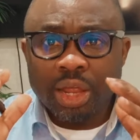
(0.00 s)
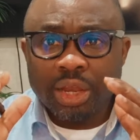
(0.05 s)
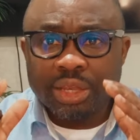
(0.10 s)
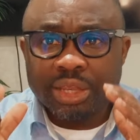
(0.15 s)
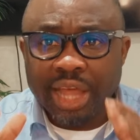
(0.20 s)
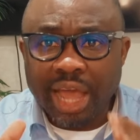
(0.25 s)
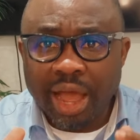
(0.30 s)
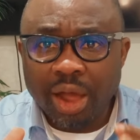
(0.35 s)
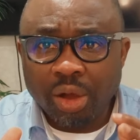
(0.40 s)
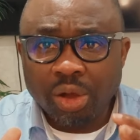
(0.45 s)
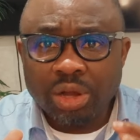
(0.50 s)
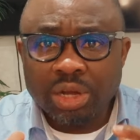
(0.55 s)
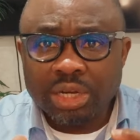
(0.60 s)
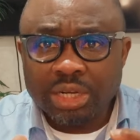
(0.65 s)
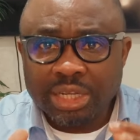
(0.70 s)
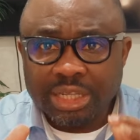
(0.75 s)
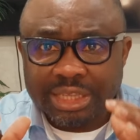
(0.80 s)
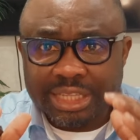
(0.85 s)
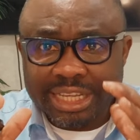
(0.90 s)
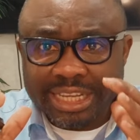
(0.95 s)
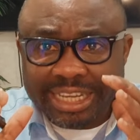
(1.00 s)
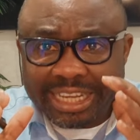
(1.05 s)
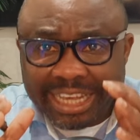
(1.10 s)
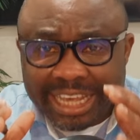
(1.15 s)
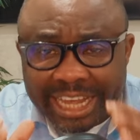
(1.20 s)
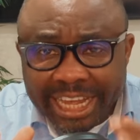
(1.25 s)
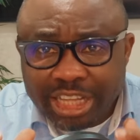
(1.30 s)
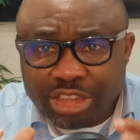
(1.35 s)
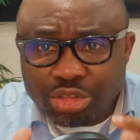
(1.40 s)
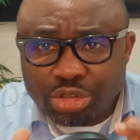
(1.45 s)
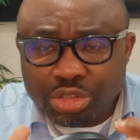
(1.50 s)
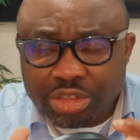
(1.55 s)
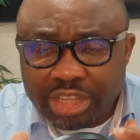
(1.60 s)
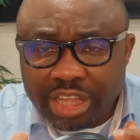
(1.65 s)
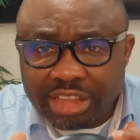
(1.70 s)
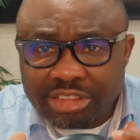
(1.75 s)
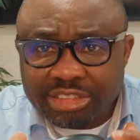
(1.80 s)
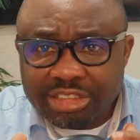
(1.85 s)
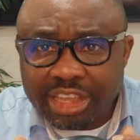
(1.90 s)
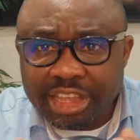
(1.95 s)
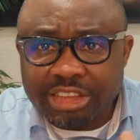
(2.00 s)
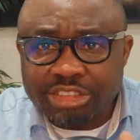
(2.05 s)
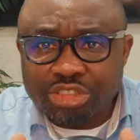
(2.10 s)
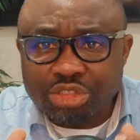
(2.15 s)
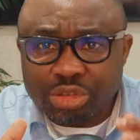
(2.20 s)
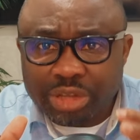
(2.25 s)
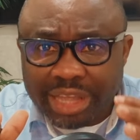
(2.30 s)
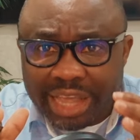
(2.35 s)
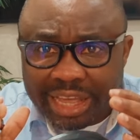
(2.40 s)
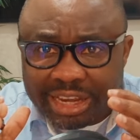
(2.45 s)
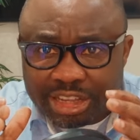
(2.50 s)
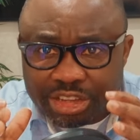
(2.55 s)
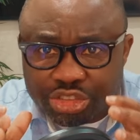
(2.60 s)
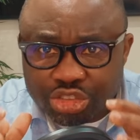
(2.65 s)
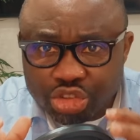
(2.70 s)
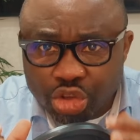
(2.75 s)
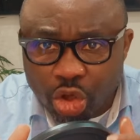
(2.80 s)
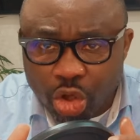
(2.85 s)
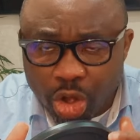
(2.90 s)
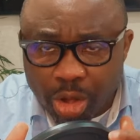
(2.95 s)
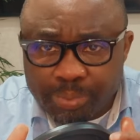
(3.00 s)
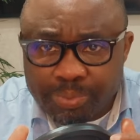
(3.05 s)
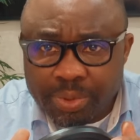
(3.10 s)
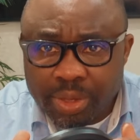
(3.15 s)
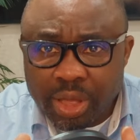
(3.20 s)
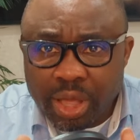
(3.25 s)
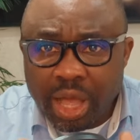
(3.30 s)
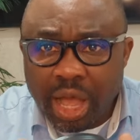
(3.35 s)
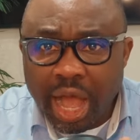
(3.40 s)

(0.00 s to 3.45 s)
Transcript: Now, the key to this is to get a job.